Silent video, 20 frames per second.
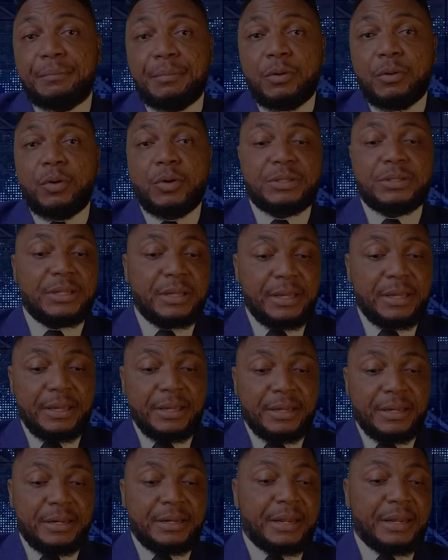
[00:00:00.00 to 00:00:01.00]
Because
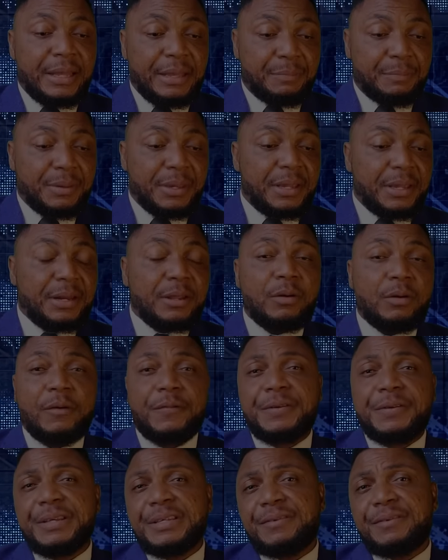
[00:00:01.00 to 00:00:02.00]
in the beginning
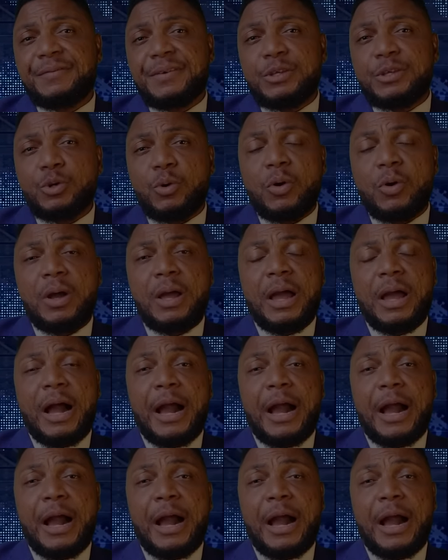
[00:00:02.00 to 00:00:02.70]
of this video,